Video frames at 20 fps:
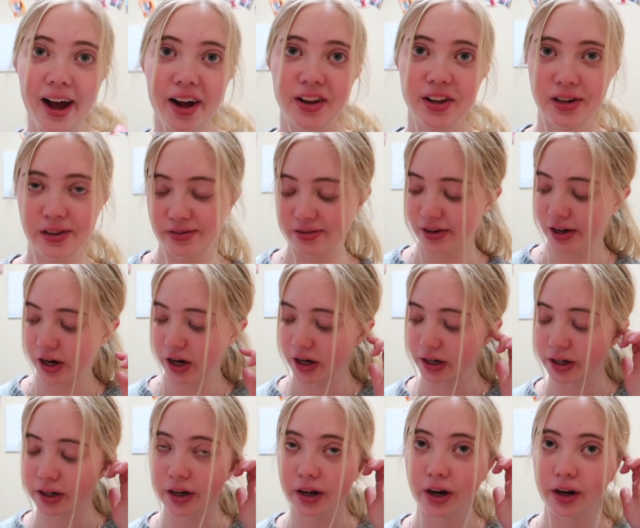Hello
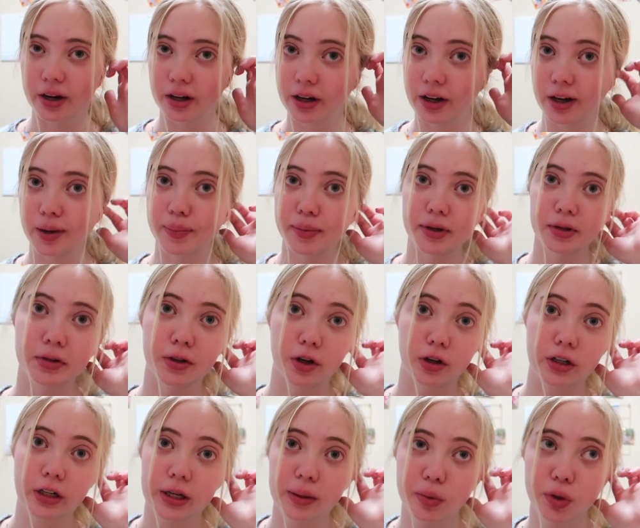vlog, um,
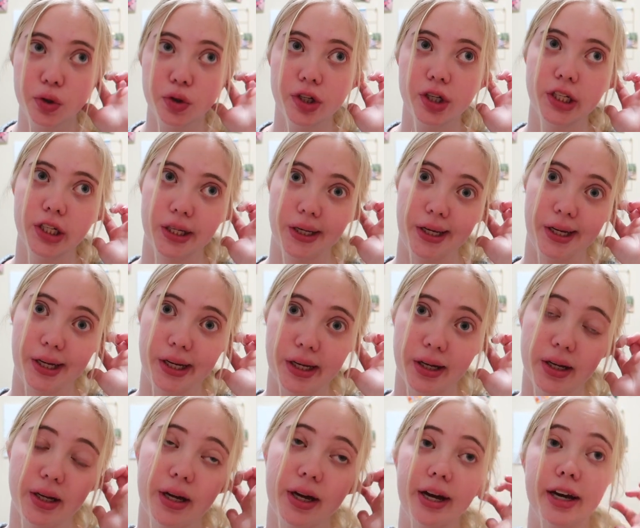long time no
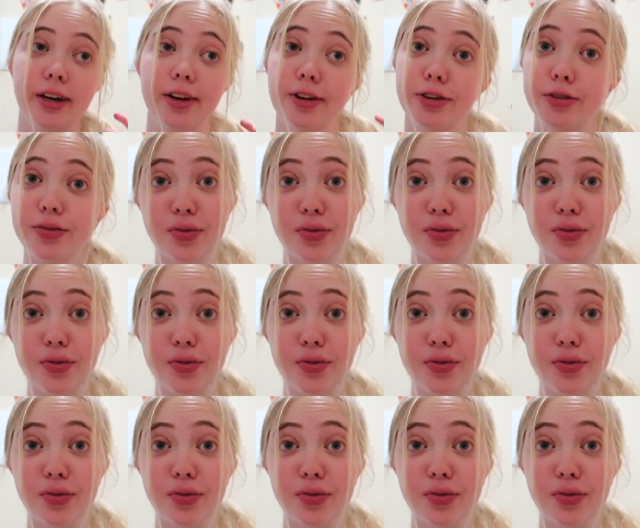see. It is